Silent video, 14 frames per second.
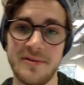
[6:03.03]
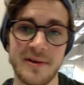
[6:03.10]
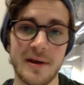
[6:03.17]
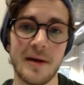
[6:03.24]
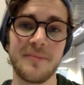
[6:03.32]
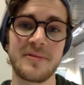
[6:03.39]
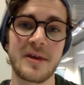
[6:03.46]

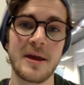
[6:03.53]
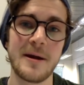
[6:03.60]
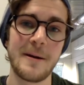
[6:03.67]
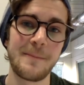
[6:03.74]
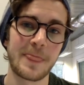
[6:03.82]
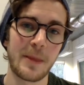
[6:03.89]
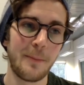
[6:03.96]
attempt,
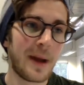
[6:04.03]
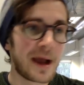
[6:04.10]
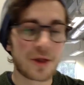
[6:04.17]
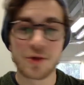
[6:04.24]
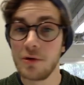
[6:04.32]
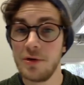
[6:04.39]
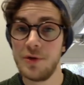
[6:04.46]

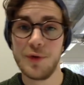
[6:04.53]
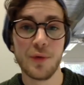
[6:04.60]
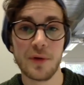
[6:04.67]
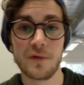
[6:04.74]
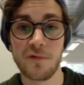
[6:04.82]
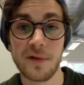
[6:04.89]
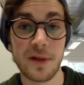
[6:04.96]
make sure you do
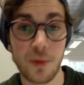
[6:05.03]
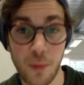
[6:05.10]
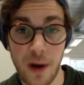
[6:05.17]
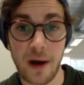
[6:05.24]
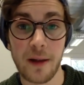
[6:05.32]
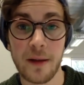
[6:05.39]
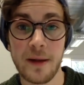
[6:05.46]
it really
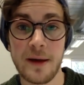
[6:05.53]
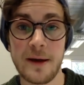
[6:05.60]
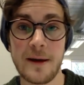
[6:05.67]
well.